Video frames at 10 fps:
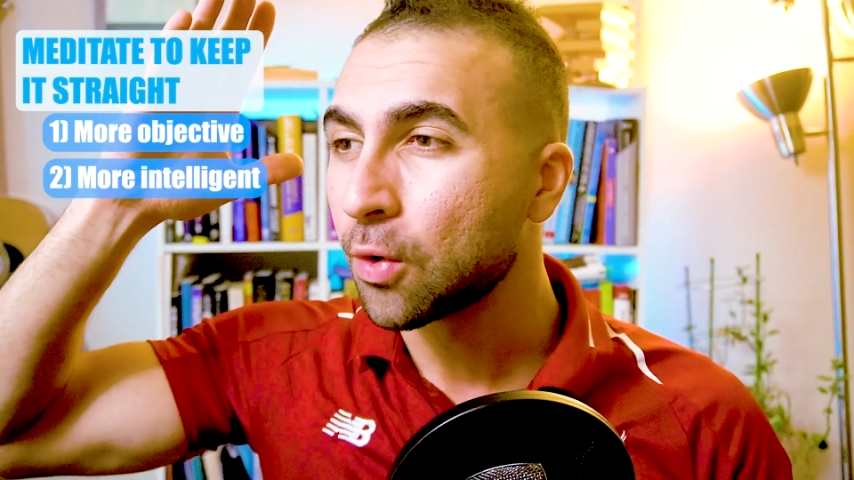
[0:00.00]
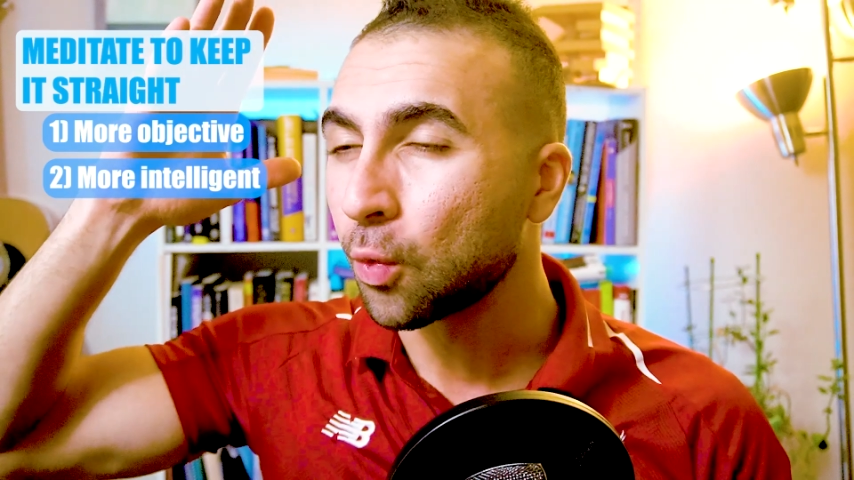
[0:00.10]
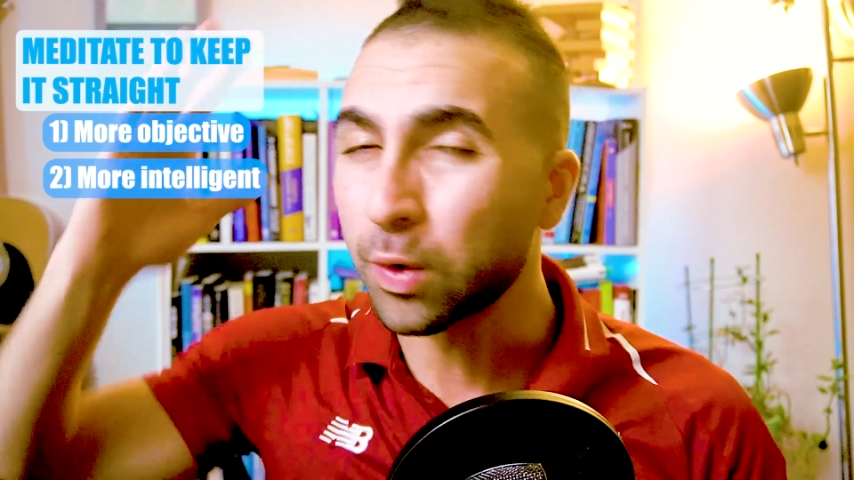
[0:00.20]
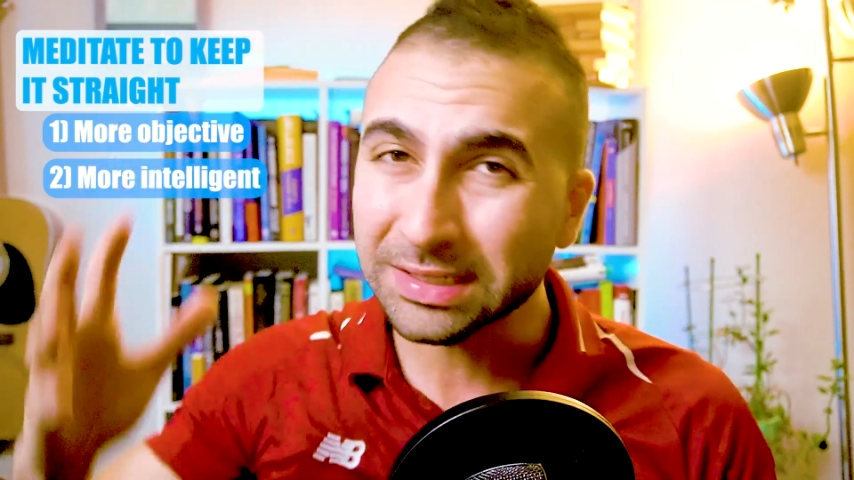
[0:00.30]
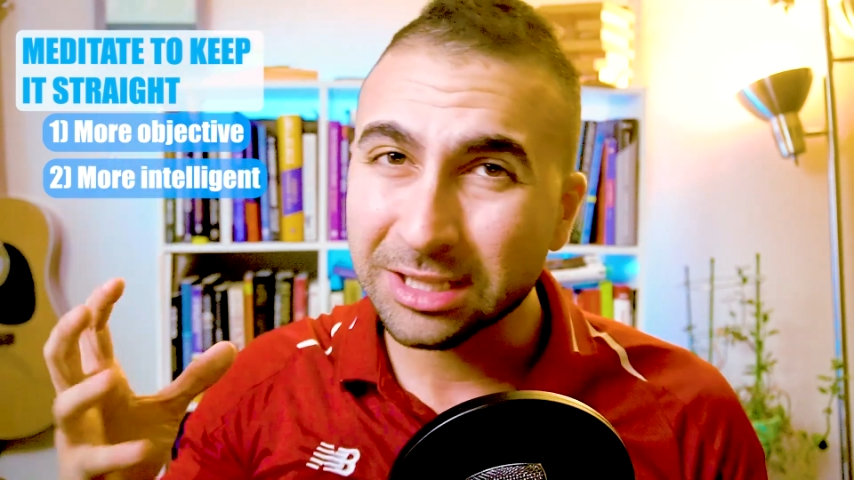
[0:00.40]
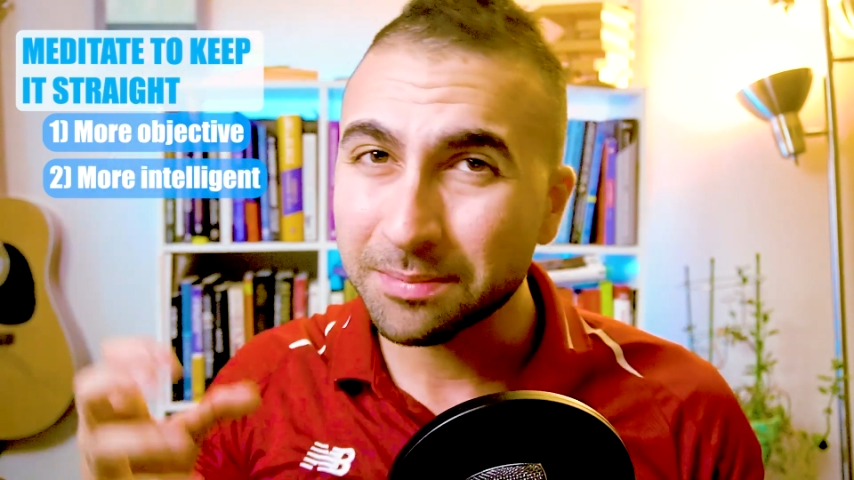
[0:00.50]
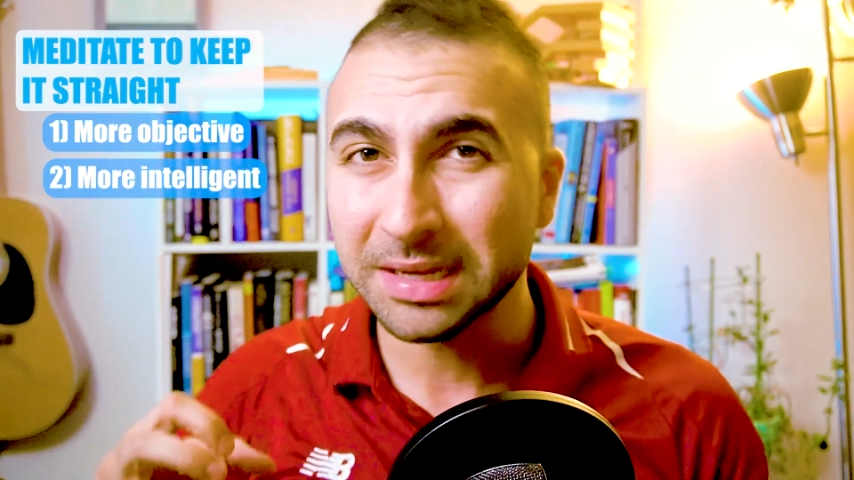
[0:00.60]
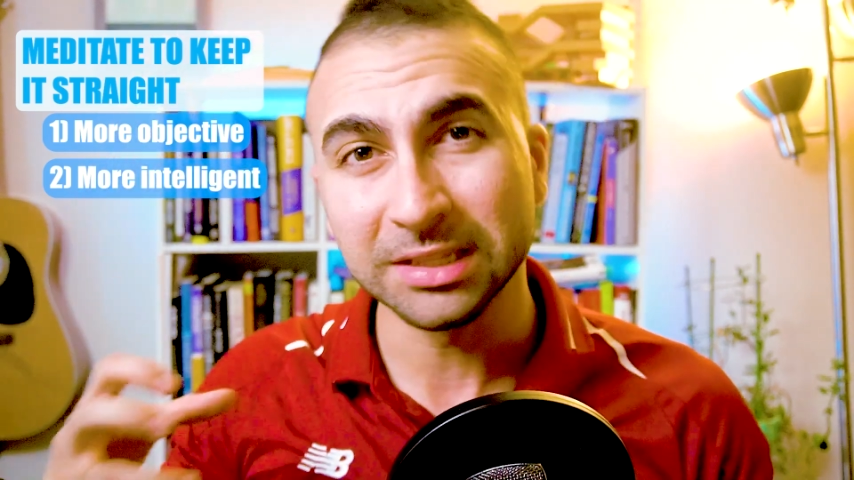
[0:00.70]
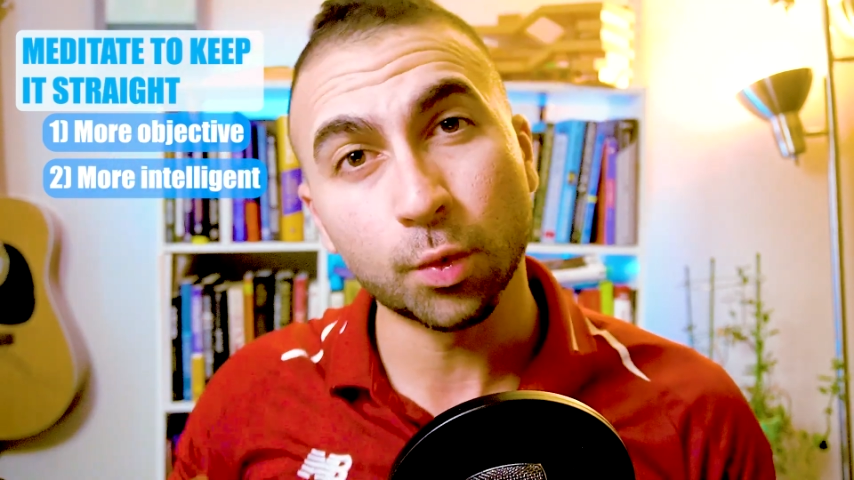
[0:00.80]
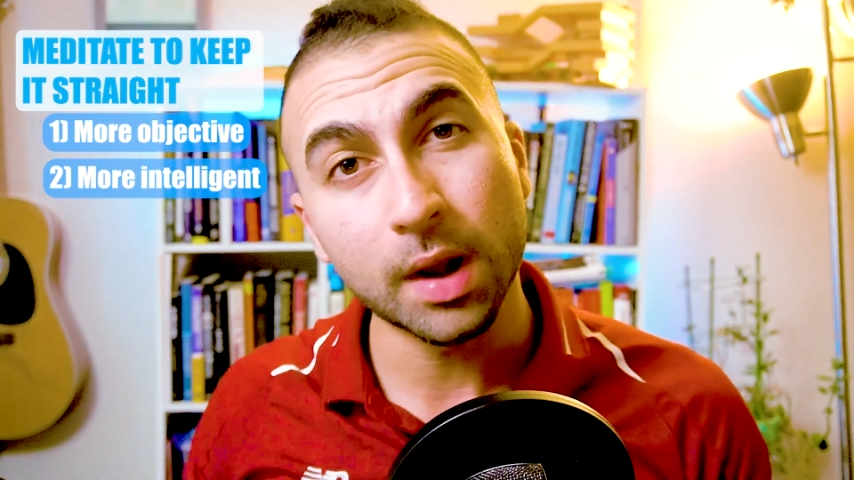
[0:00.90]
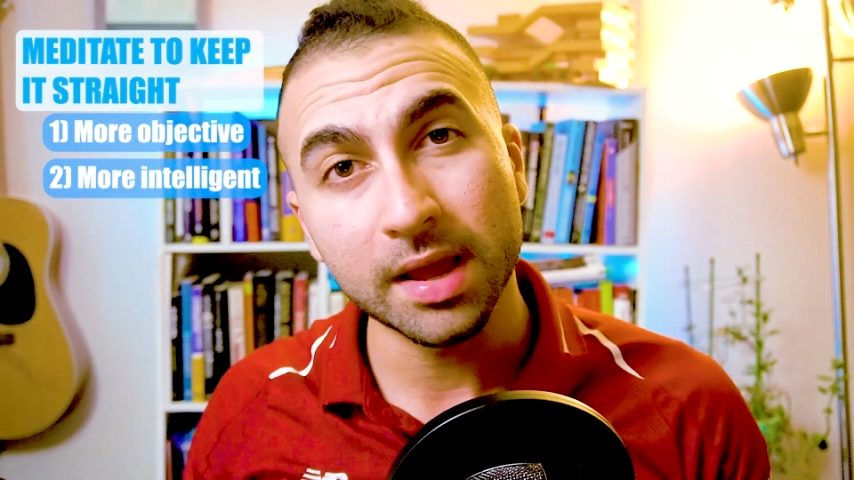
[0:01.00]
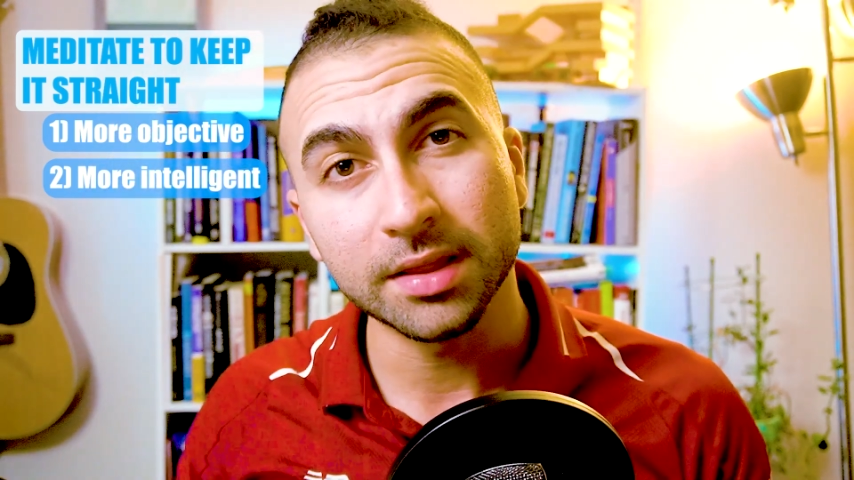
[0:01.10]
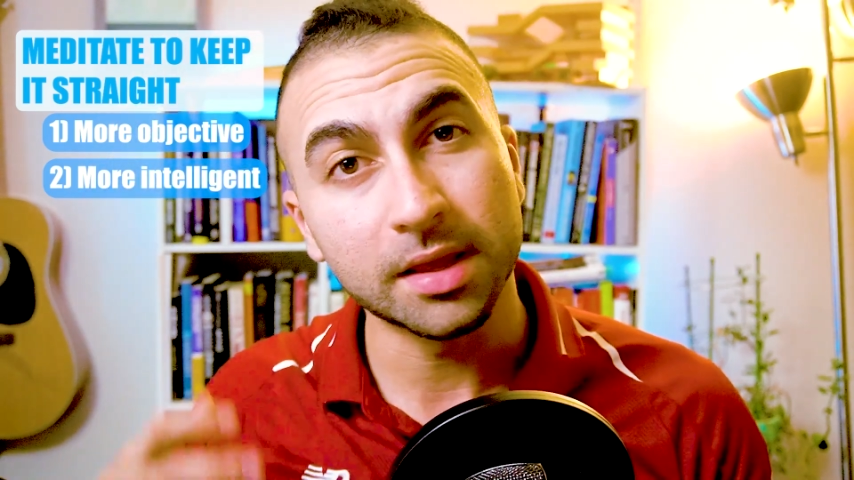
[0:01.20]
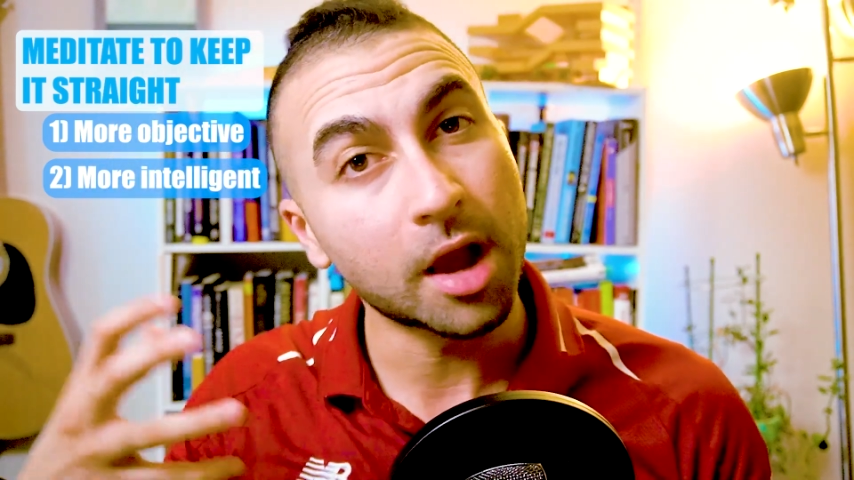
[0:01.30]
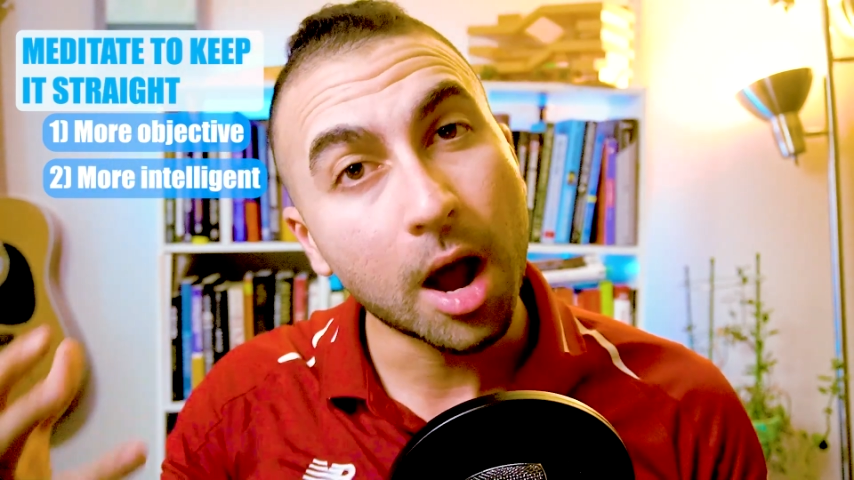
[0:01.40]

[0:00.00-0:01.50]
wisdom in the way they